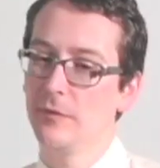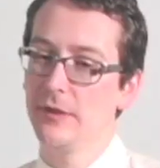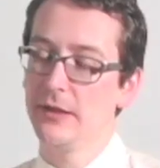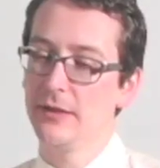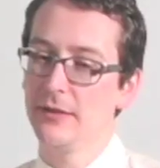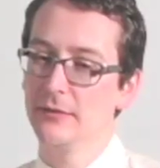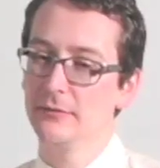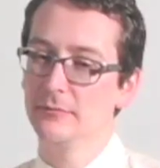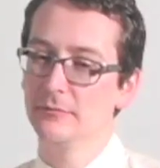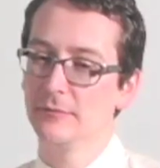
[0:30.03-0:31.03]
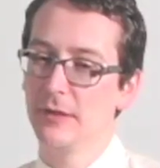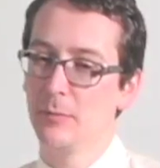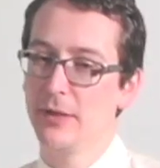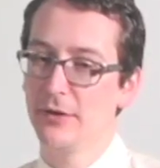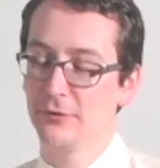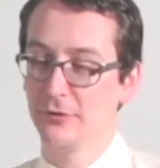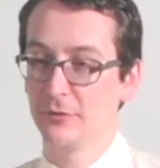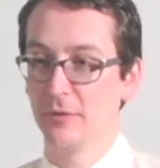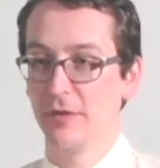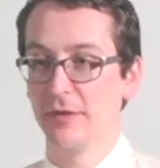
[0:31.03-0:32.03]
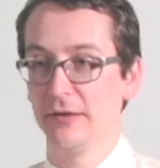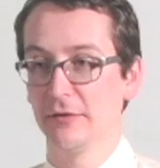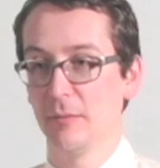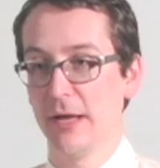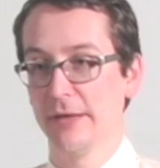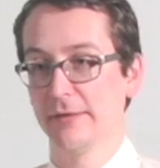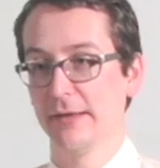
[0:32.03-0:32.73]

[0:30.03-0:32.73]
The appearance of some of the things I make,